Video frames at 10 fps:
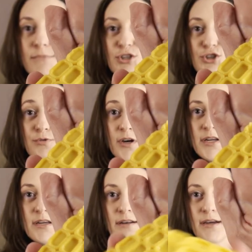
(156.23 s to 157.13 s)
chewed on
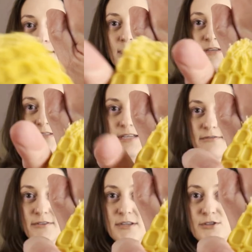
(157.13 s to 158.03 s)
it. He is
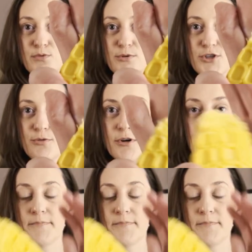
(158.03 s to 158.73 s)
definitely a super chewer.